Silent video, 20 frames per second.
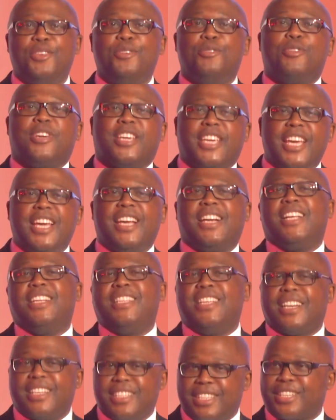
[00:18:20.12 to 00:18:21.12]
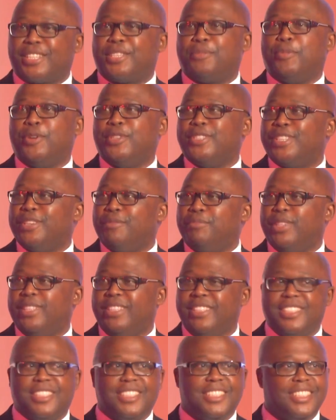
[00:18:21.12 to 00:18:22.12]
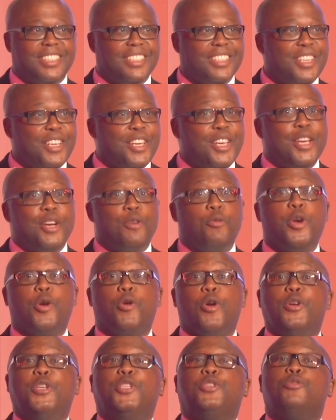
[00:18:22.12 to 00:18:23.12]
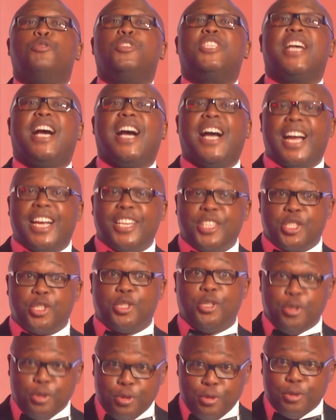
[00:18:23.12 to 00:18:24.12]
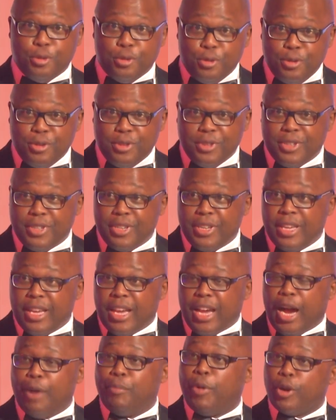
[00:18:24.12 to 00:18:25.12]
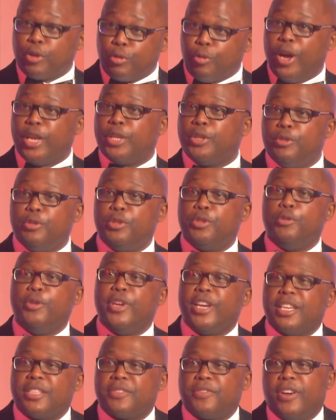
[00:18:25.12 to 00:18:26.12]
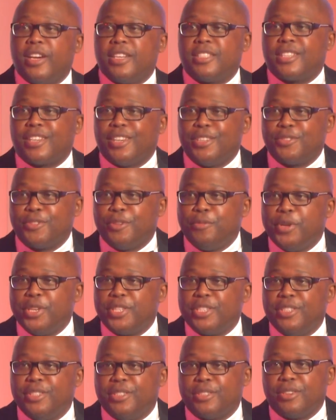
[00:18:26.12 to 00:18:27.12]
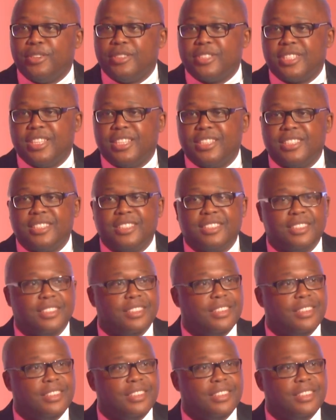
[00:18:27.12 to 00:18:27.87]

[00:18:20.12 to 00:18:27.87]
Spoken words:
you carry the responsibility. We're going to judge you about what you're doing as far as transformation is concerned.